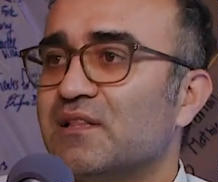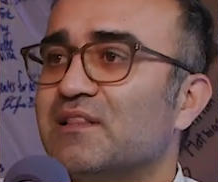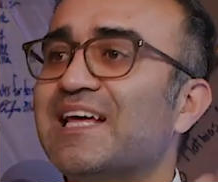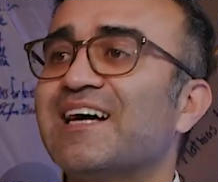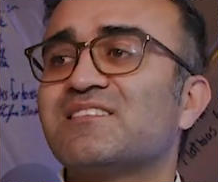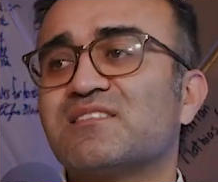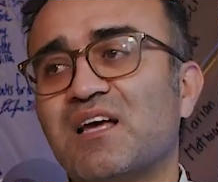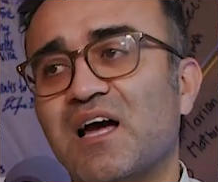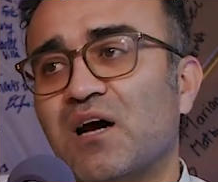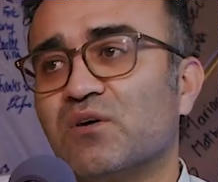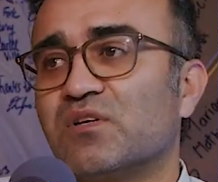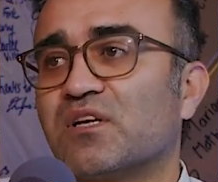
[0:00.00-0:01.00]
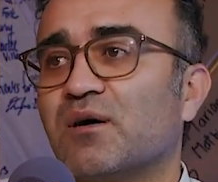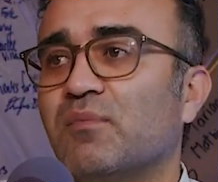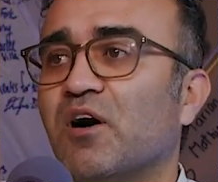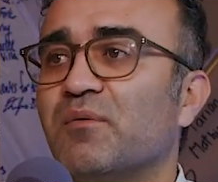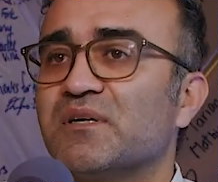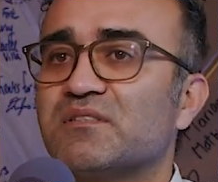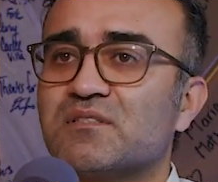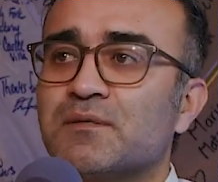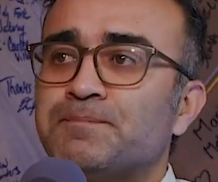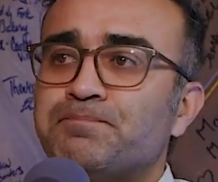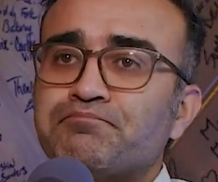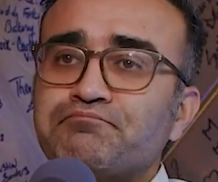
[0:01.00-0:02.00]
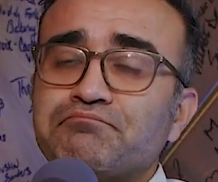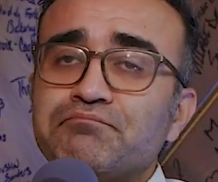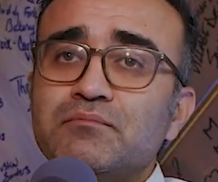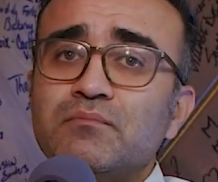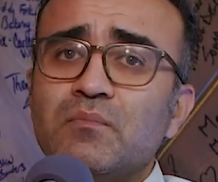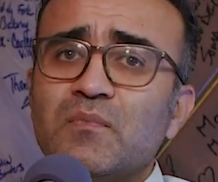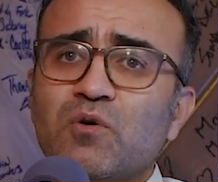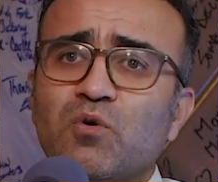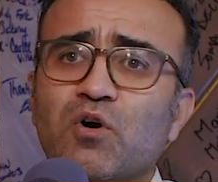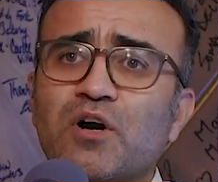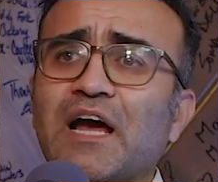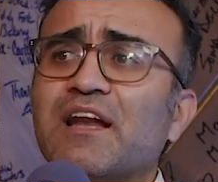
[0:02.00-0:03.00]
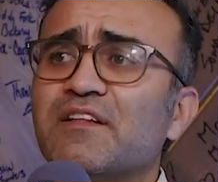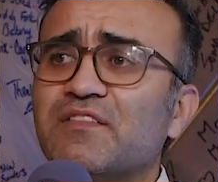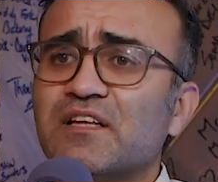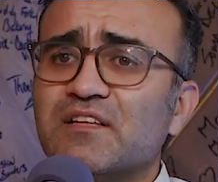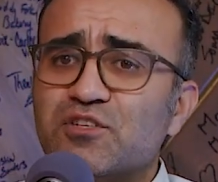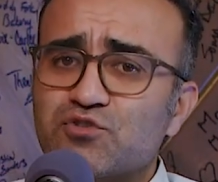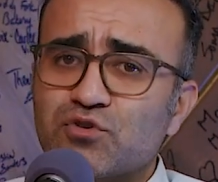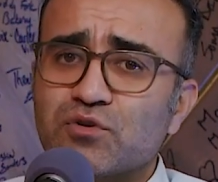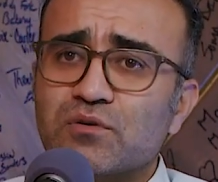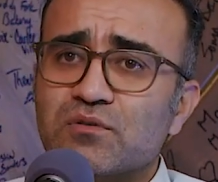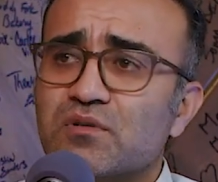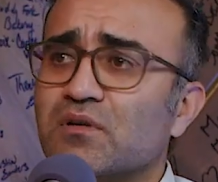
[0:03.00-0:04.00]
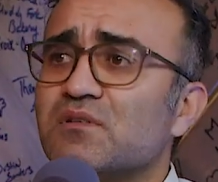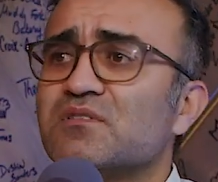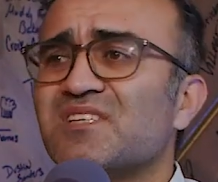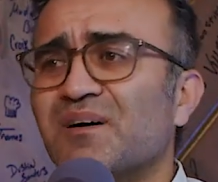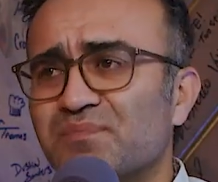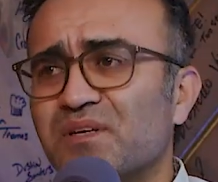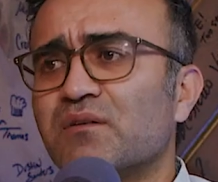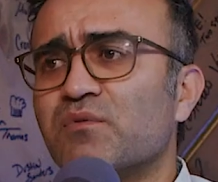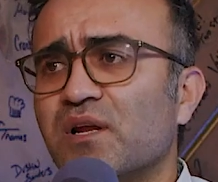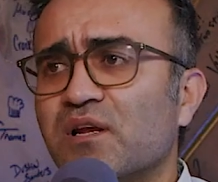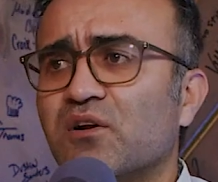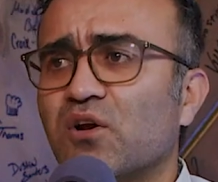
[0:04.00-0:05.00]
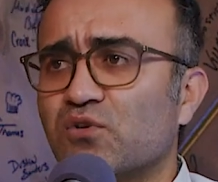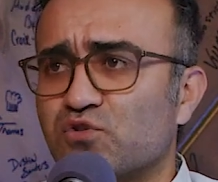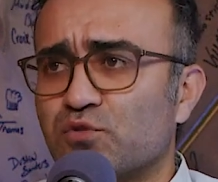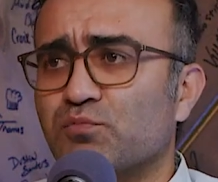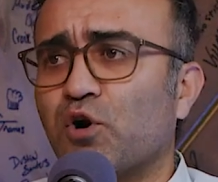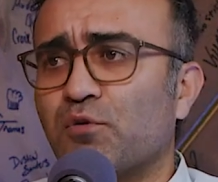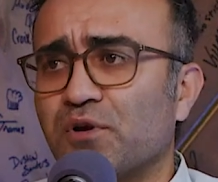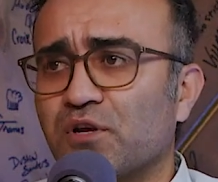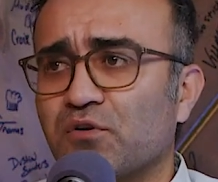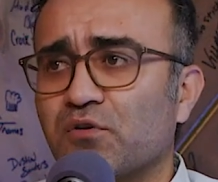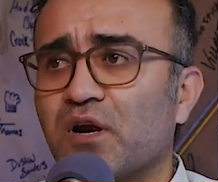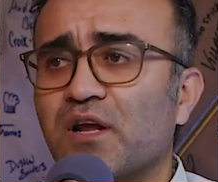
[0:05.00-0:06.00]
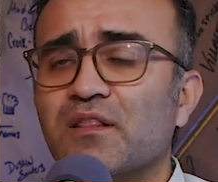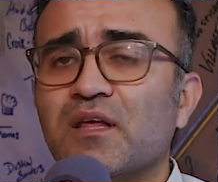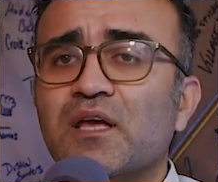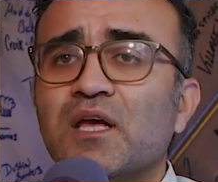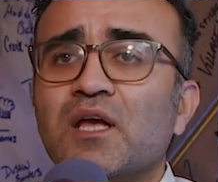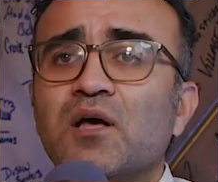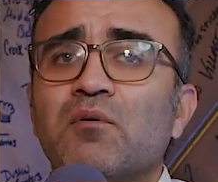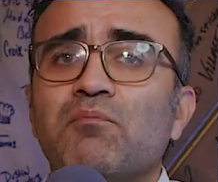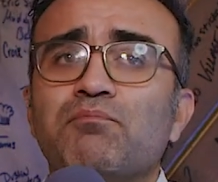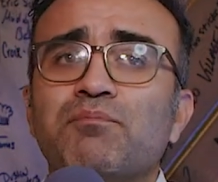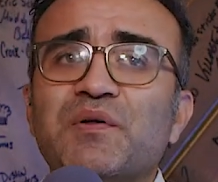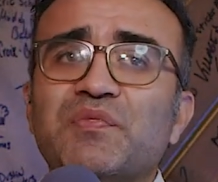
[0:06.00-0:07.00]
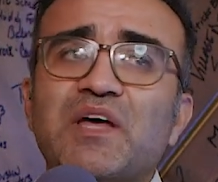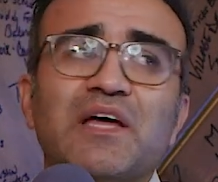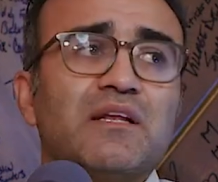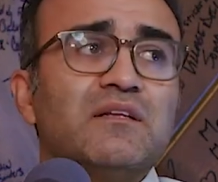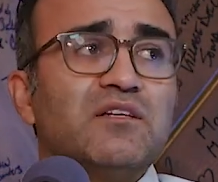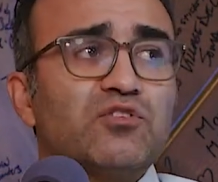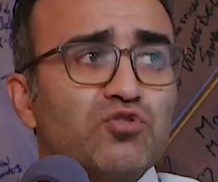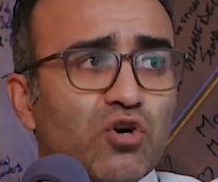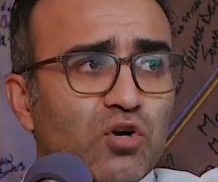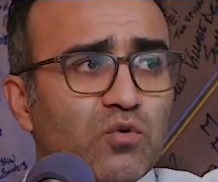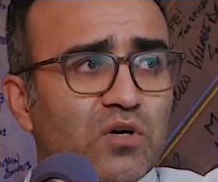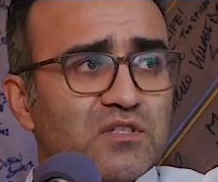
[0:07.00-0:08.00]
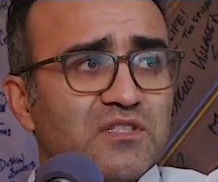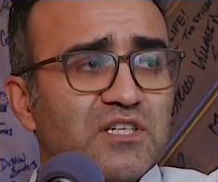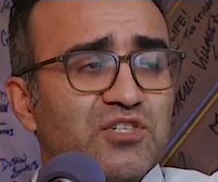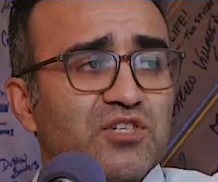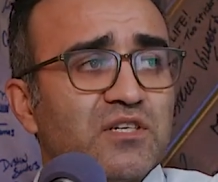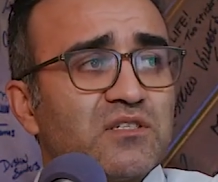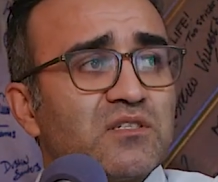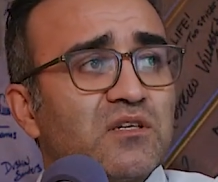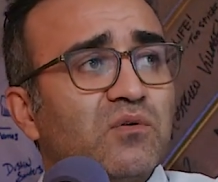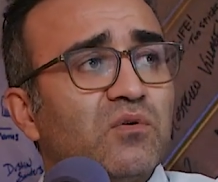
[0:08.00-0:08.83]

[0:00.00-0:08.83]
That's how the kebab is. Or anything something really close to barbecue, right? But then the turquoise dishes